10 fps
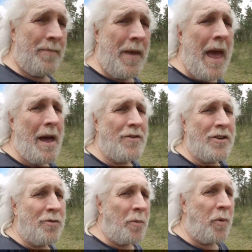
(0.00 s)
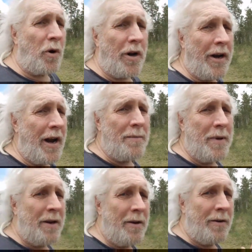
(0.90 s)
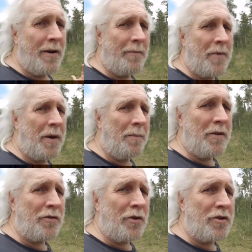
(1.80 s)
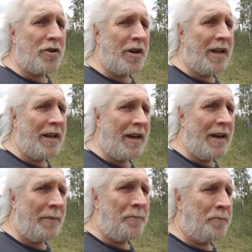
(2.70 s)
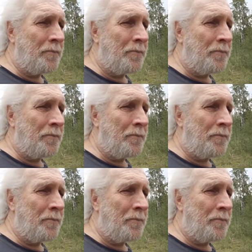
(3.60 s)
yeah, I'm just reporting that I'm here. I'm going to be searching the